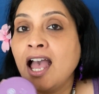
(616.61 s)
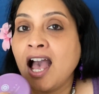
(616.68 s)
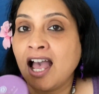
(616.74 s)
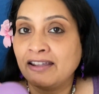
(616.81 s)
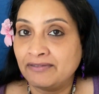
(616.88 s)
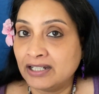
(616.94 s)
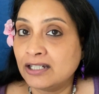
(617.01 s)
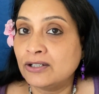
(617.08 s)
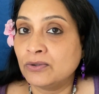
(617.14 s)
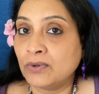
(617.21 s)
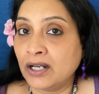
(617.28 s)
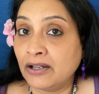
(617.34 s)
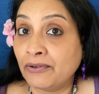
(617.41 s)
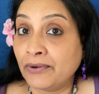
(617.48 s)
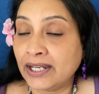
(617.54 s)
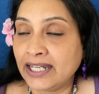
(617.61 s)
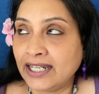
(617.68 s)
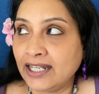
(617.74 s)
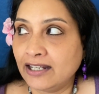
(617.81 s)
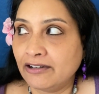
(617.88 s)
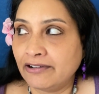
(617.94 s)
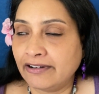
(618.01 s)
I will do a
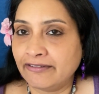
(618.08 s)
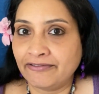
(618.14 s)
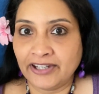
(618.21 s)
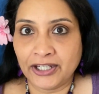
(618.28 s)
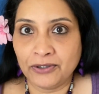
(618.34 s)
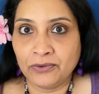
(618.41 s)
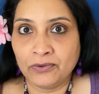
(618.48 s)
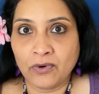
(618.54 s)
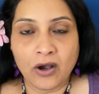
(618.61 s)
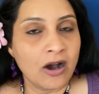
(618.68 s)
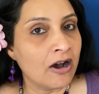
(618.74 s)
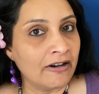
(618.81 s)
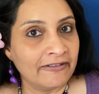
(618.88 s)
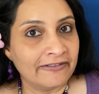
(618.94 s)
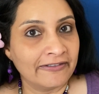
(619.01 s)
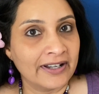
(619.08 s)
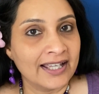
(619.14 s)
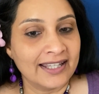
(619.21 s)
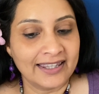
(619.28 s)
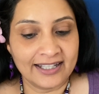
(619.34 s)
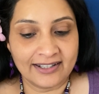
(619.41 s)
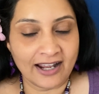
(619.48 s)
review of
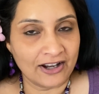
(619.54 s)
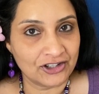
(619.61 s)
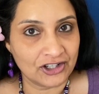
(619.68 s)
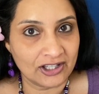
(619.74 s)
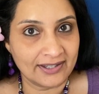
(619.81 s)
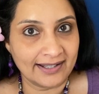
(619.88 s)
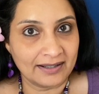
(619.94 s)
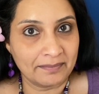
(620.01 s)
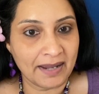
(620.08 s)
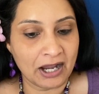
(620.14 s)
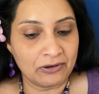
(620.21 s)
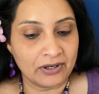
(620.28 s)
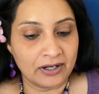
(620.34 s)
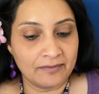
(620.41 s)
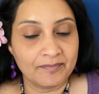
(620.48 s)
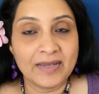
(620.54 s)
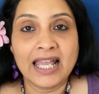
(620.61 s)
the Tatcha Silk Powder.